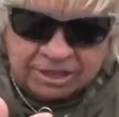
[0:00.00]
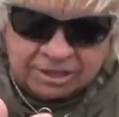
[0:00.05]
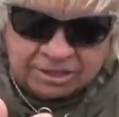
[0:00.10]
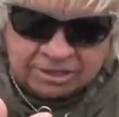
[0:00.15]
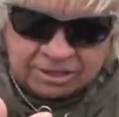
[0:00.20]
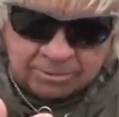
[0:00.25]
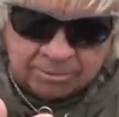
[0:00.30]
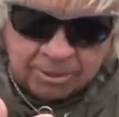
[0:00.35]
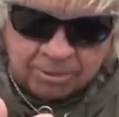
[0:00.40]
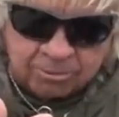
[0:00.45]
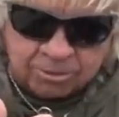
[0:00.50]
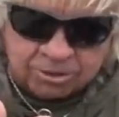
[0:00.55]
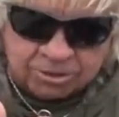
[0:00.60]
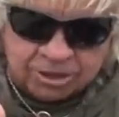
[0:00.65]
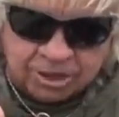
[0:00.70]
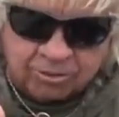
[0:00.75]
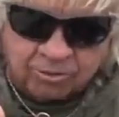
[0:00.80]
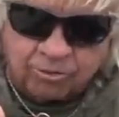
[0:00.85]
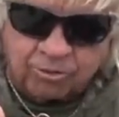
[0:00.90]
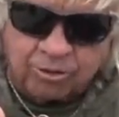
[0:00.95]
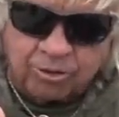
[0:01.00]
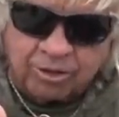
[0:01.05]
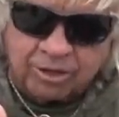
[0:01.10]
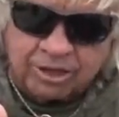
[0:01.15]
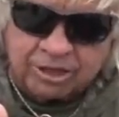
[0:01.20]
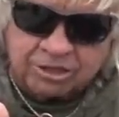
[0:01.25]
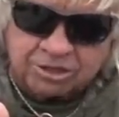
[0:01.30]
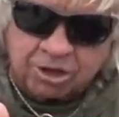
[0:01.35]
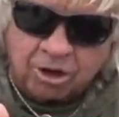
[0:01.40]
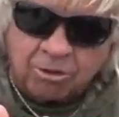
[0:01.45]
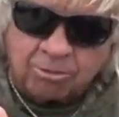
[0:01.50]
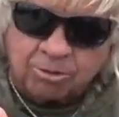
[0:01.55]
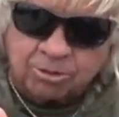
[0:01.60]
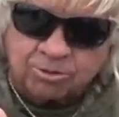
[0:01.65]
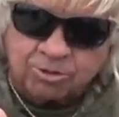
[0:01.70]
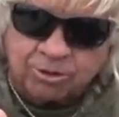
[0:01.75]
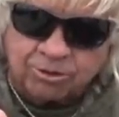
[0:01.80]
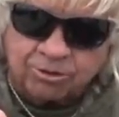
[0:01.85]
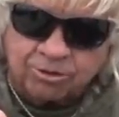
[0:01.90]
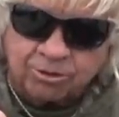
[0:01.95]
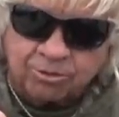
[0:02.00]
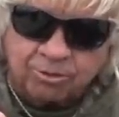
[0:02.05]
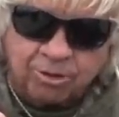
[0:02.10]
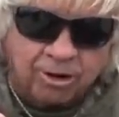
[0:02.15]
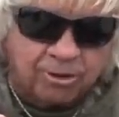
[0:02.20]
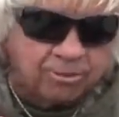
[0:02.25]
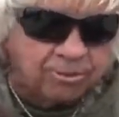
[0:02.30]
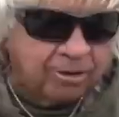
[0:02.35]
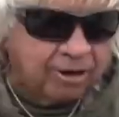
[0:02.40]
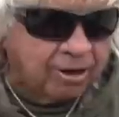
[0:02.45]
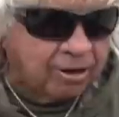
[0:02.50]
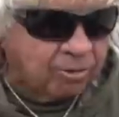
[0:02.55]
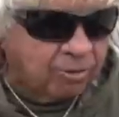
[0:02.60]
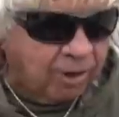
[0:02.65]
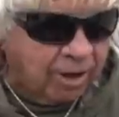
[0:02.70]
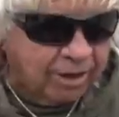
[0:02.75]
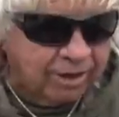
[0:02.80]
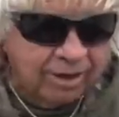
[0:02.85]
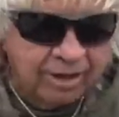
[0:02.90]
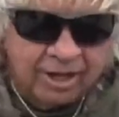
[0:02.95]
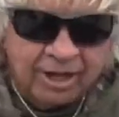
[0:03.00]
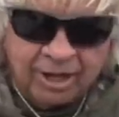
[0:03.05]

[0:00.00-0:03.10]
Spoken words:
Some of them were stuck where they just almost went through the barb, but not quite.